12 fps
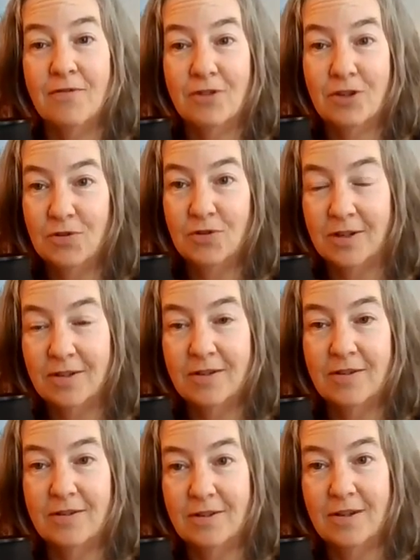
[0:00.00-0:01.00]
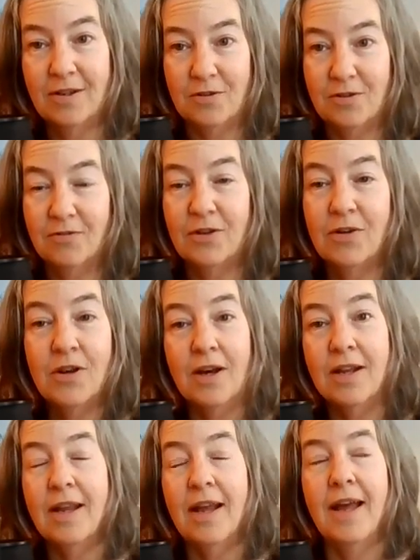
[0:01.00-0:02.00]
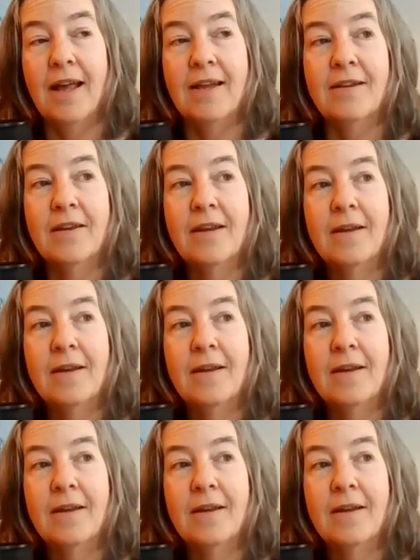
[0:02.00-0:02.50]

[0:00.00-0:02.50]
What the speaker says: choosing, to feel good. And